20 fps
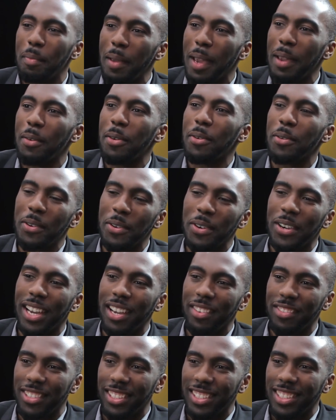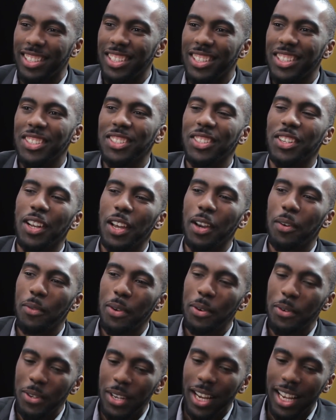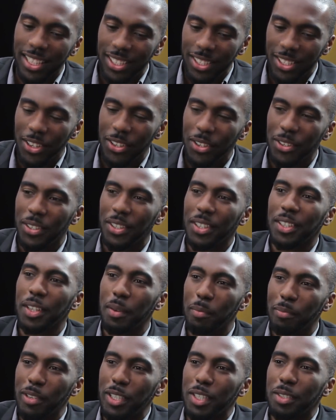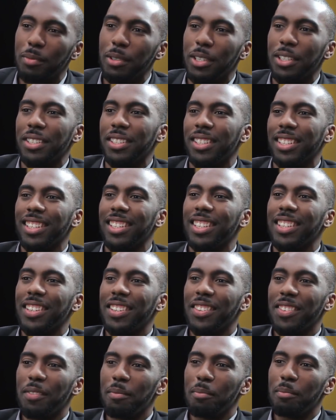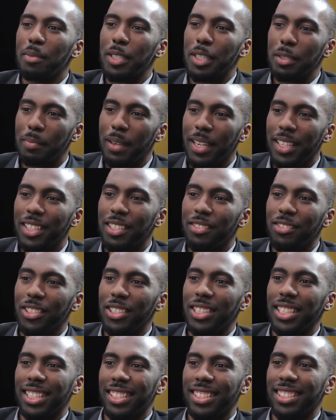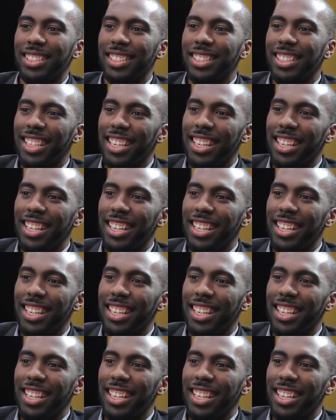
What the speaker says: the favour we were having. So that we would like to know the Bridgeman perspective.